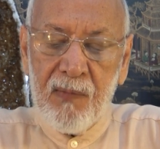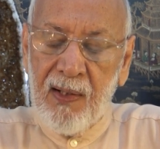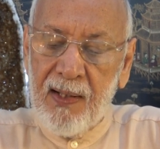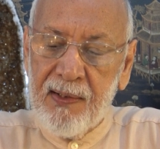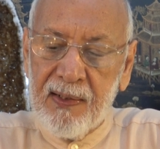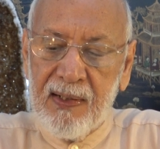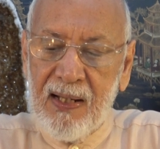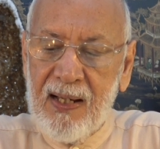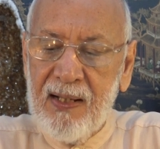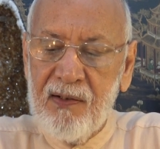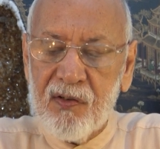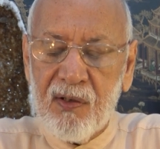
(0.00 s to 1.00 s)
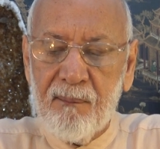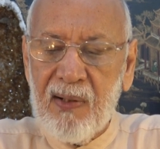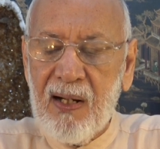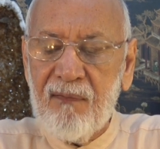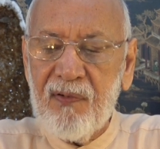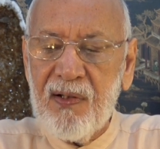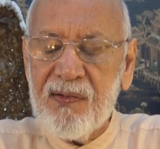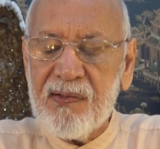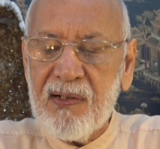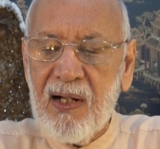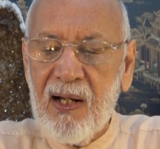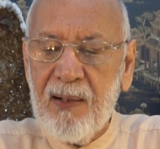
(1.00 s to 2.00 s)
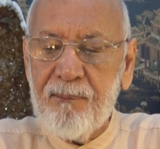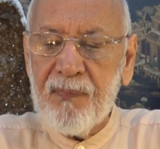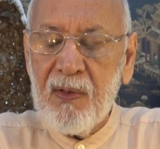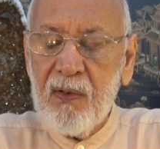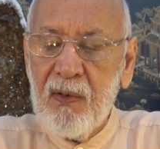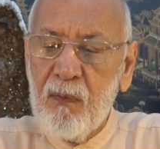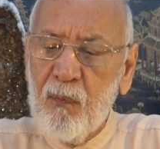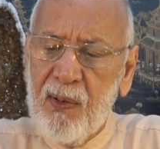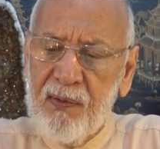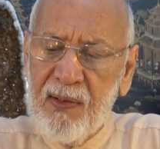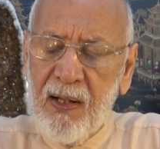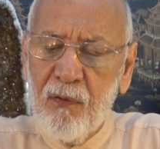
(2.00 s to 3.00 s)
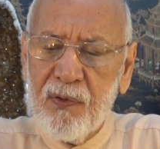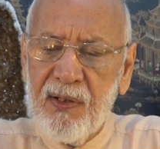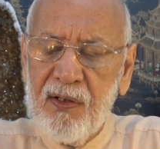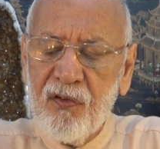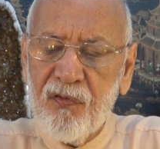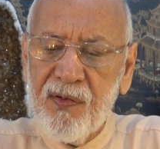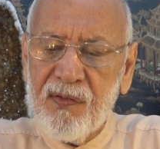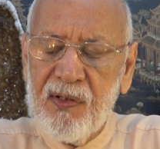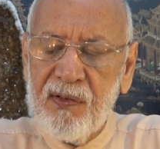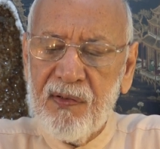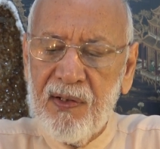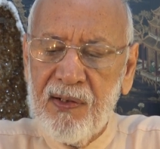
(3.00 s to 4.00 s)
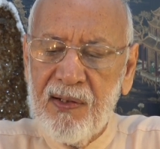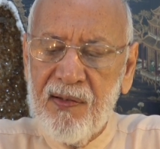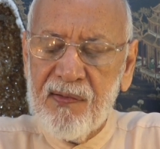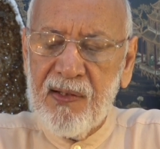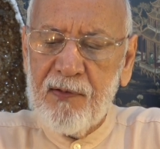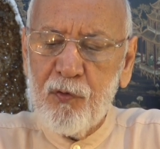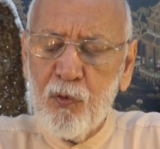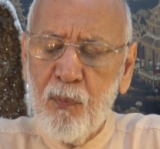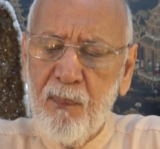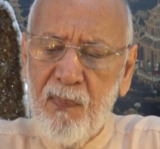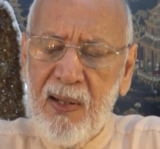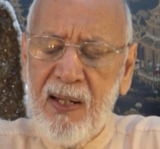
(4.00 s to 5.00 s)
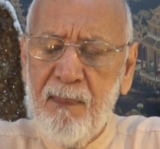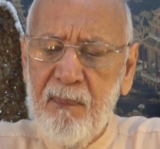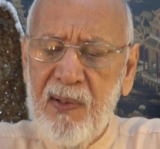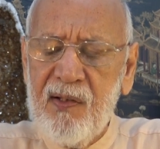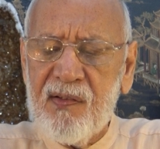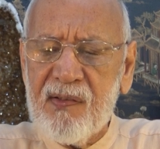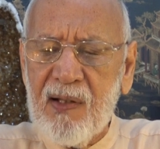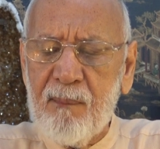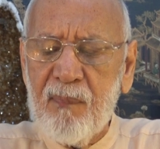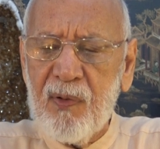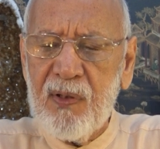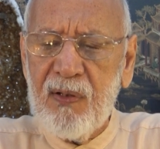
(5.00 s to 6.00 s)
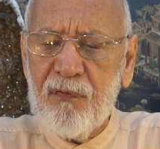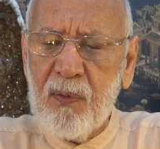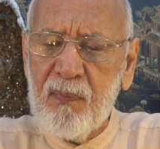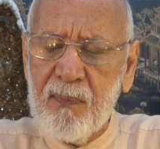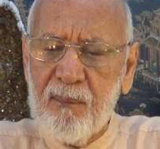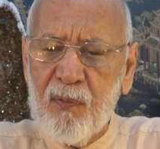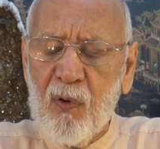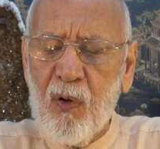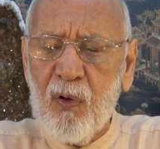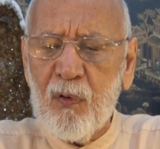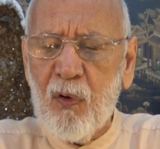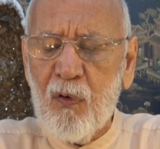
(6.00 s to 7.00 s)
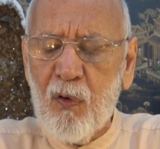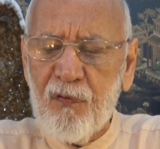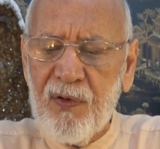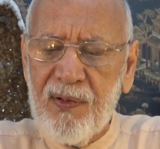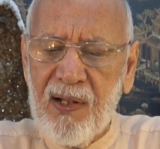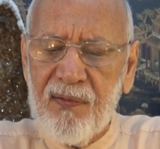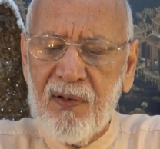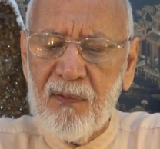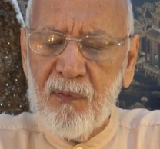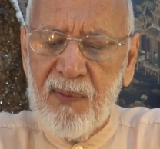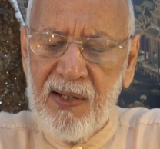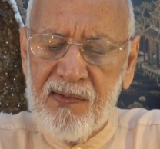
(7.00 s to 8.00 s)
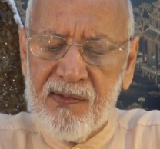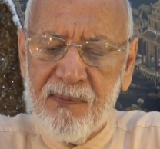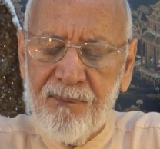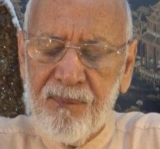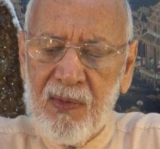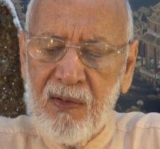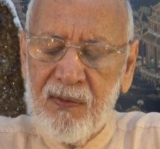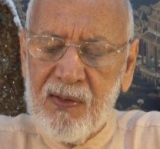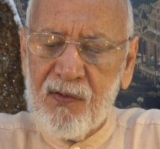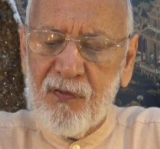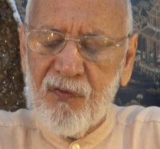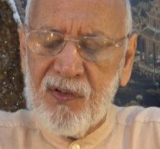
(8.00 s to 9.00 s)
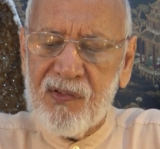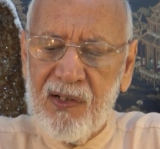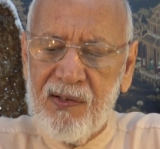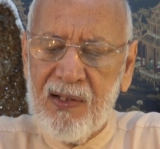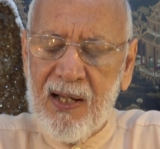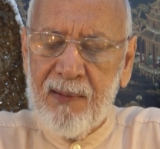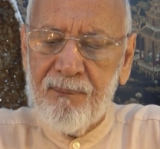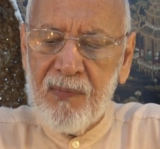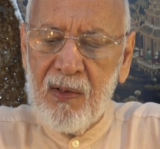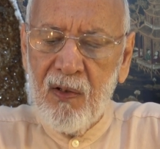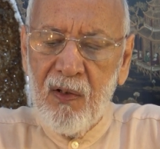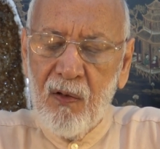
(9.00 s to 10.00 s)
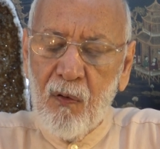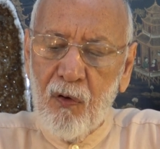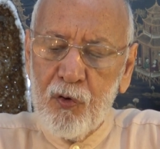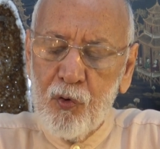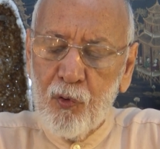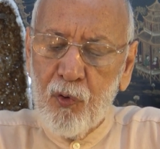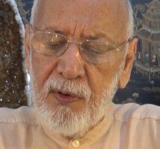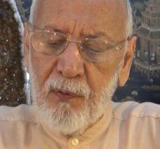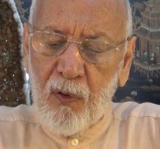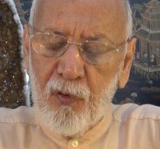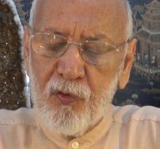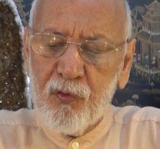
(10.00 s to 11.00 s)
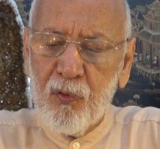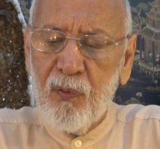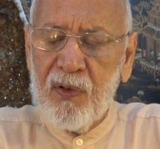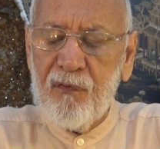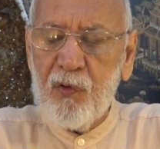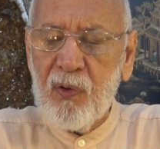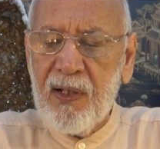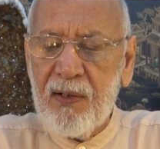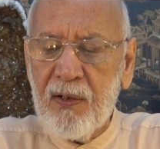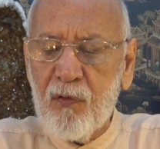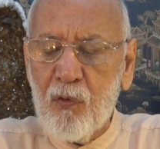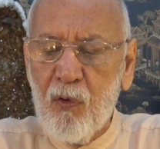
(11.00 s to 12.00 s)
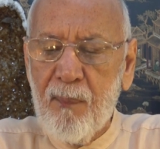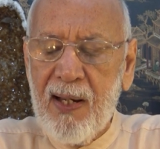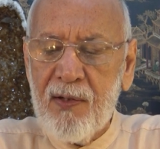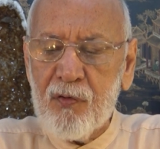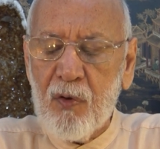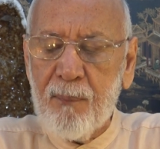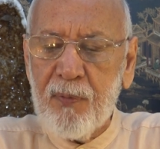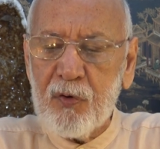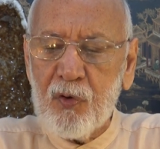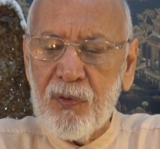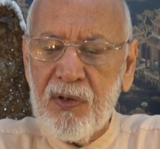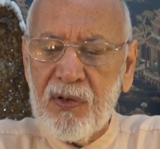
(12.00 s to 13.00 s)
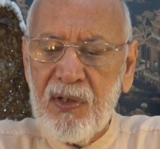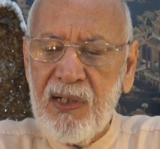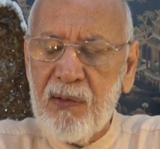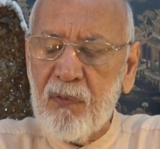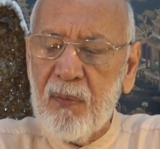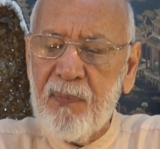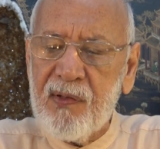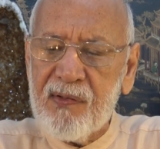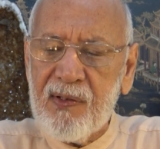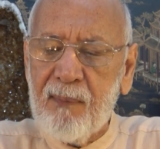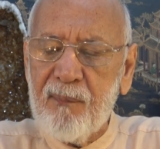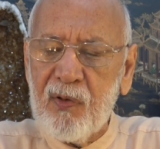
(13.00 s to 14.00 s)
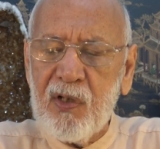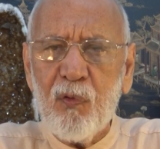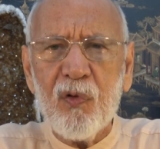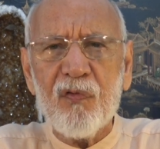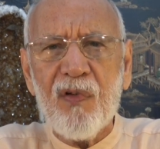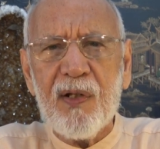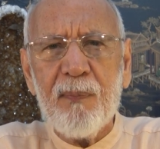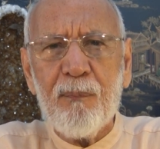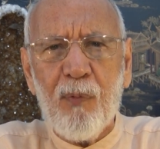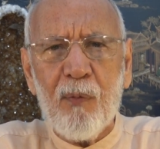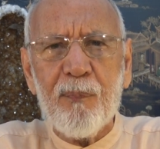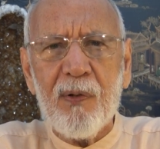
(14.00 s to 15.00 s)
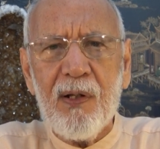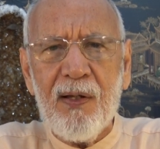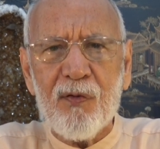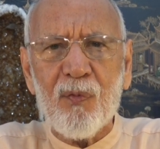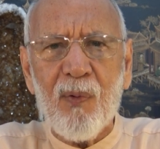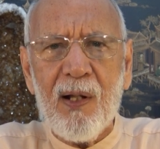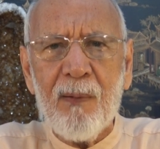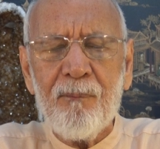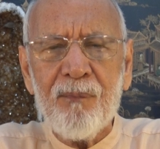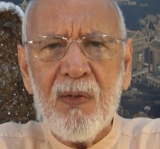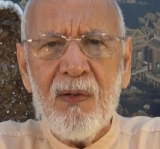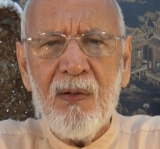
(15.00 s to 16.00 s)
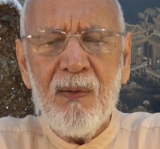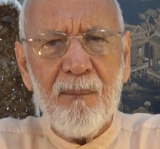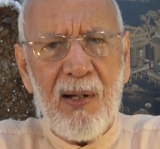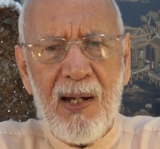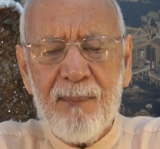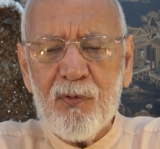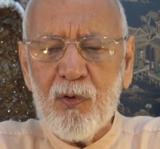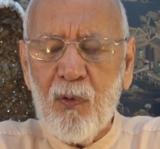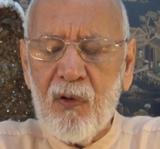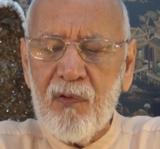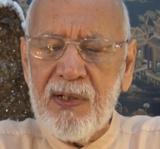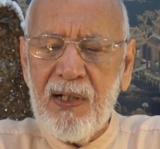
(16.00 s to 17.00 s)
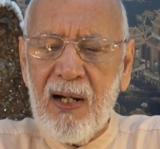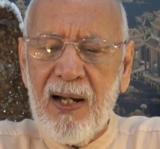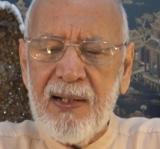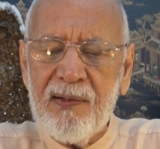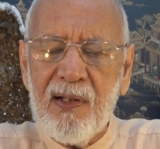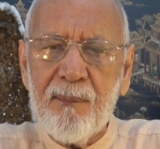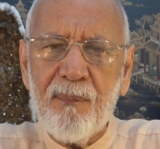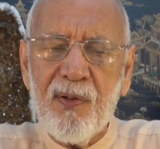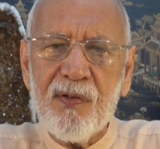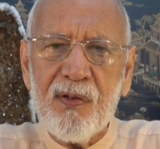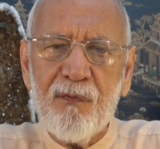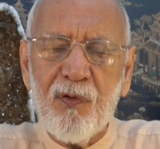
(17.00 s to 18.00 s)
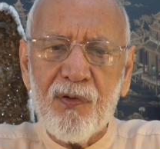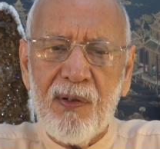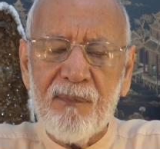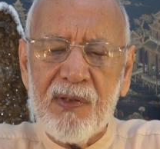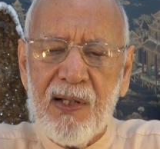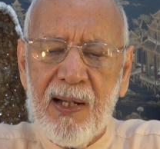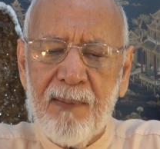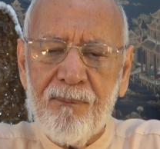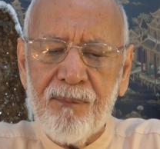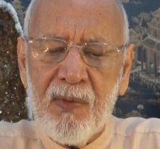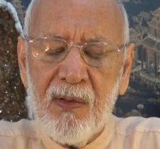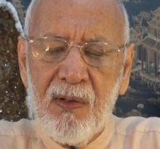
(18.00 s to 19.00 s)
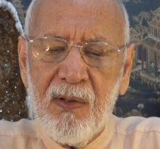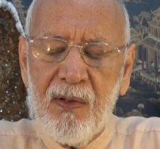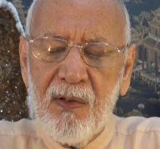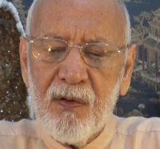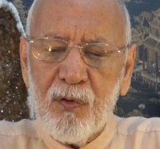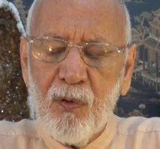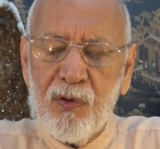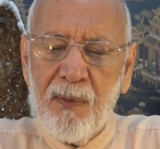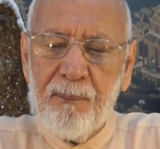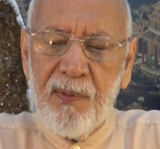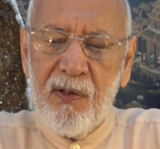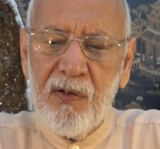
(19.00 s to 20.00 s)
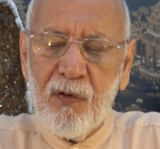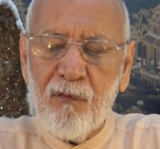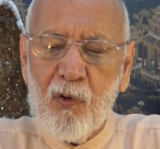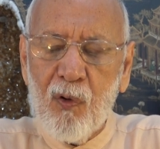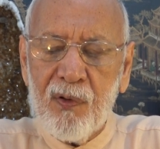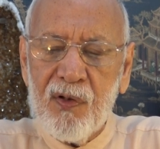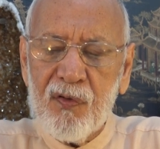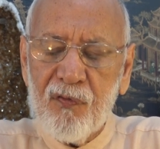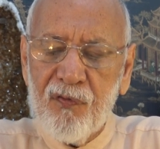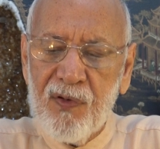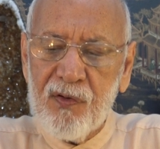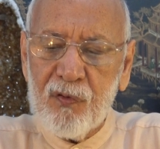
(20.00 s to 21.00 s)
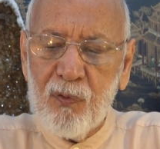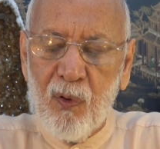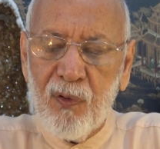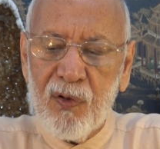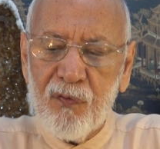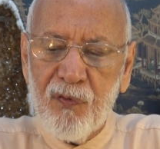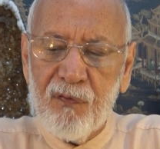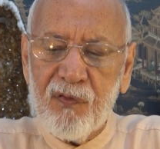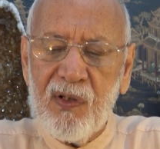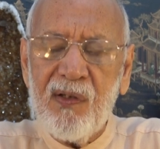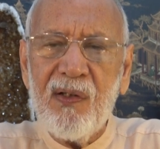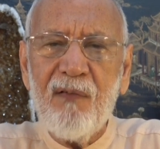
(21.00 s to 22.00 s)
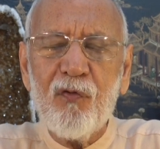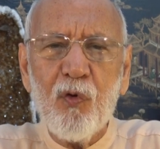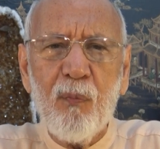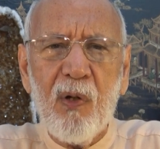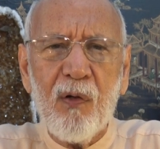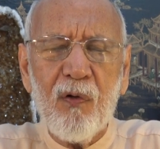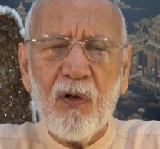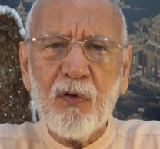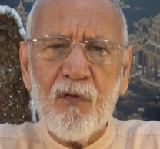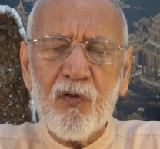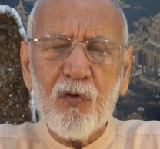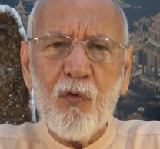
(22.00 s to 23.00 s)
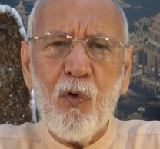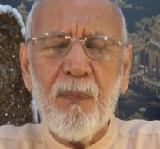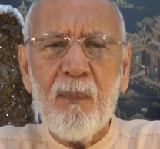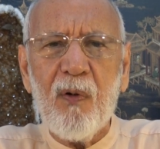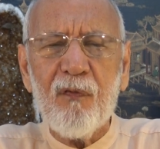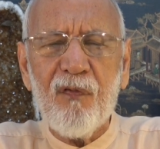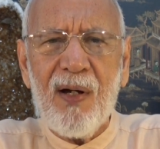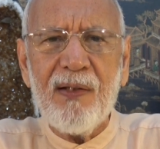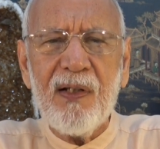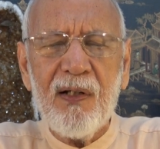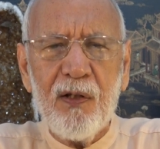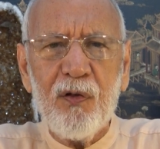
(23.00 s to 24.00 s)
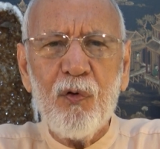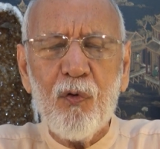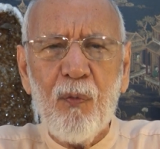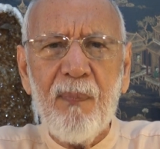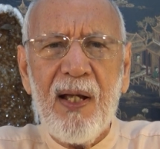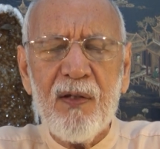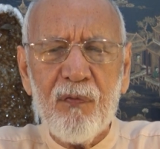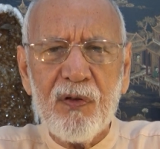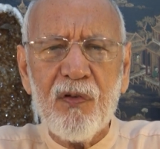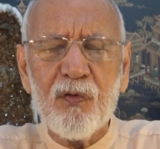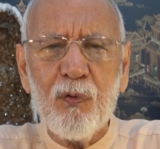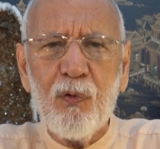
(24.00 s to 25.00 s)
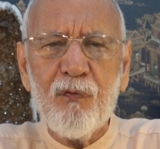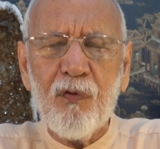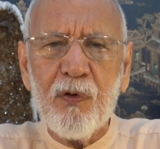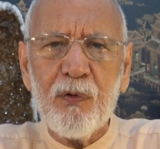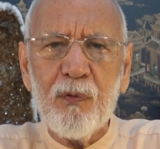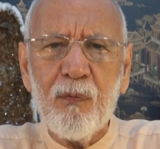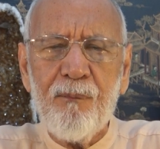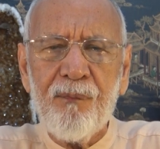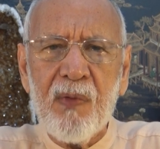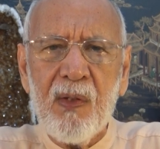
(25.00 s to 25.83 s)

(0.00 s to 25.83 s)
And again, it's a marvelous card. Well, now the interesting thing is that you may meet somebody from abroad or of another race. That's firstly that. Or you can also, if you get a romance opportunity, it will be somebody who is very popular as well. Perhaps you're already eyeing that person for some time. So the period of August 1st to August 15 gives you a lot of scope about finding a new romance, which is good for you.